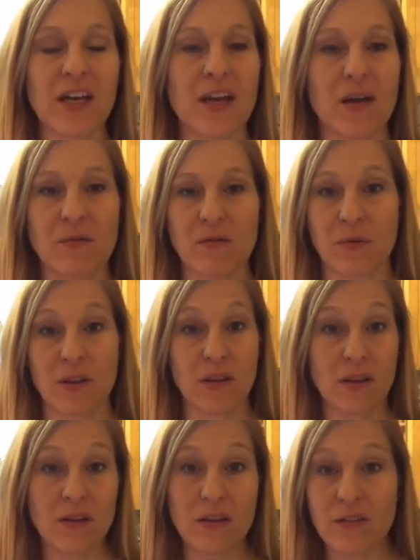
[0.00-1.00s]
It helps
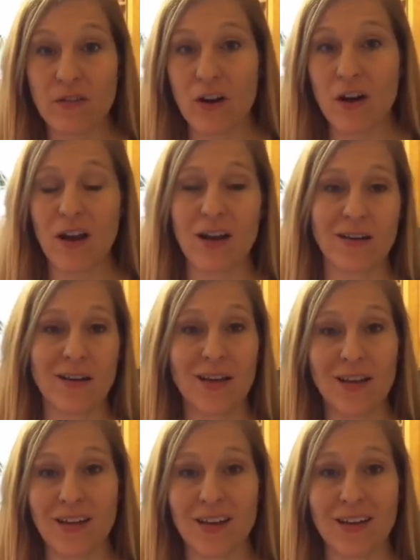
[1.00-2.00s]
with liver and
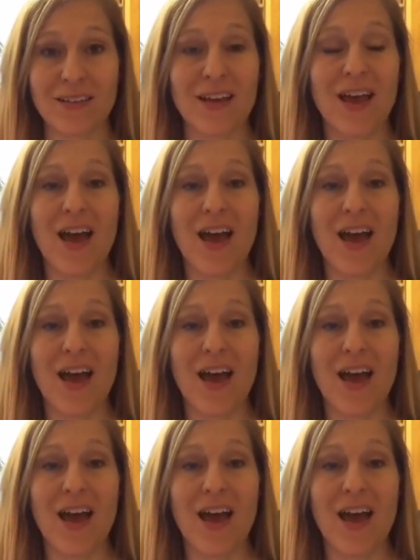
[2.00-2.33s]
kidneys.